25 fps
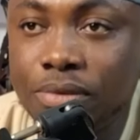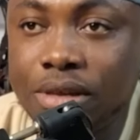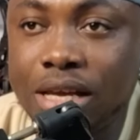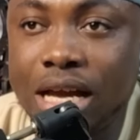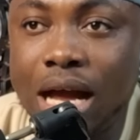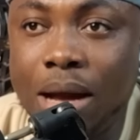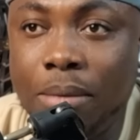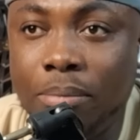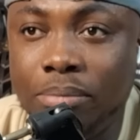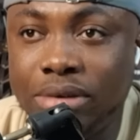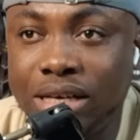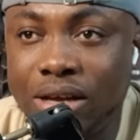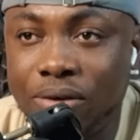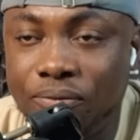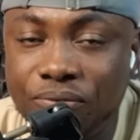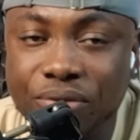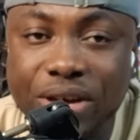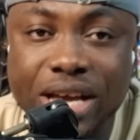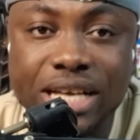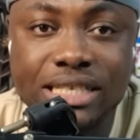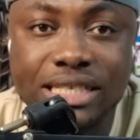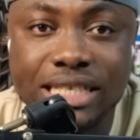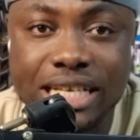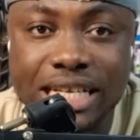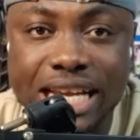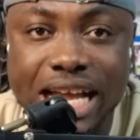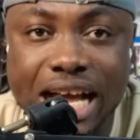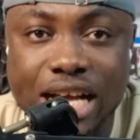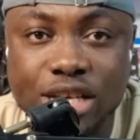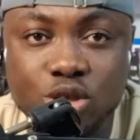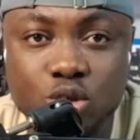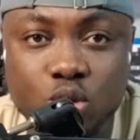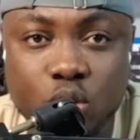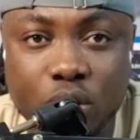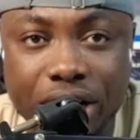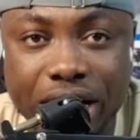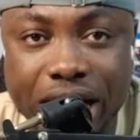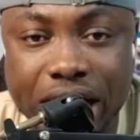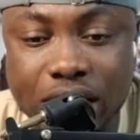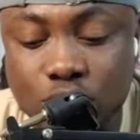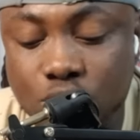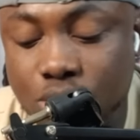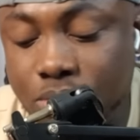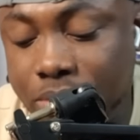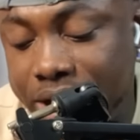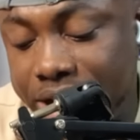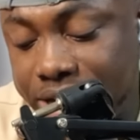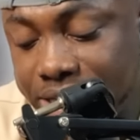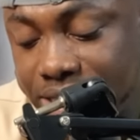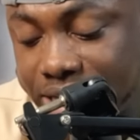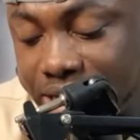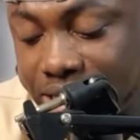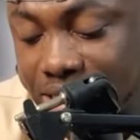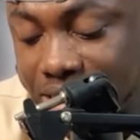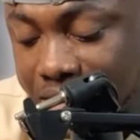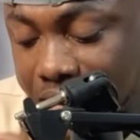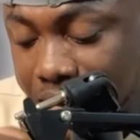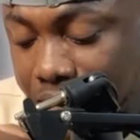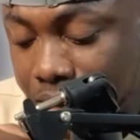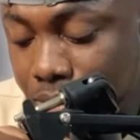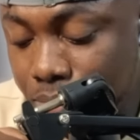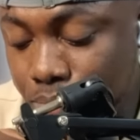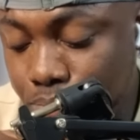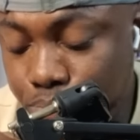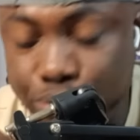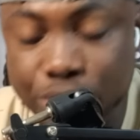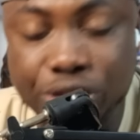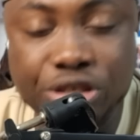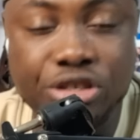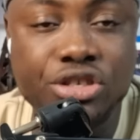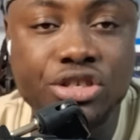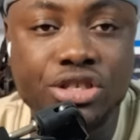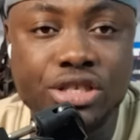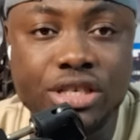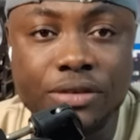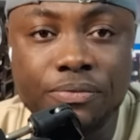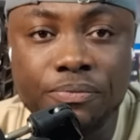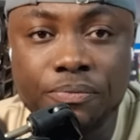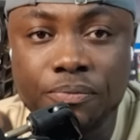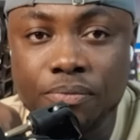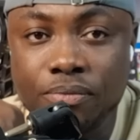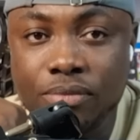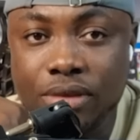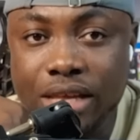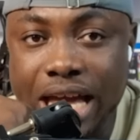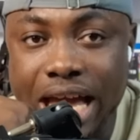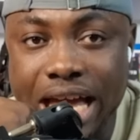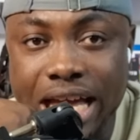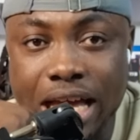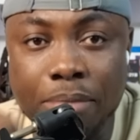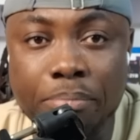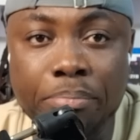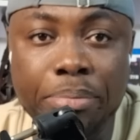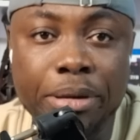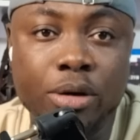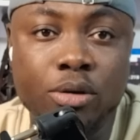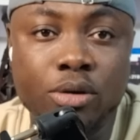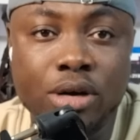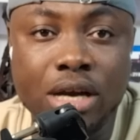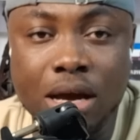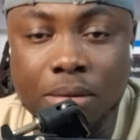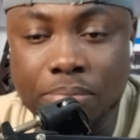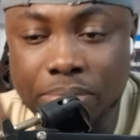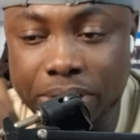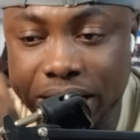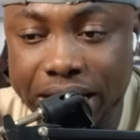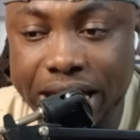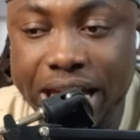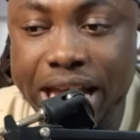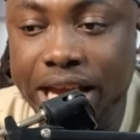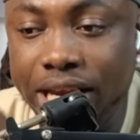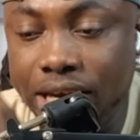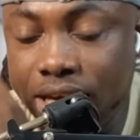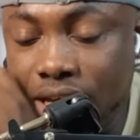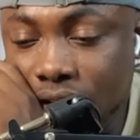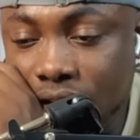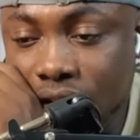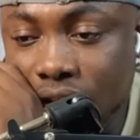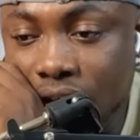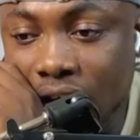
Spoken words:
The first thing I saw in Enzo Maresca's preseason air build up again,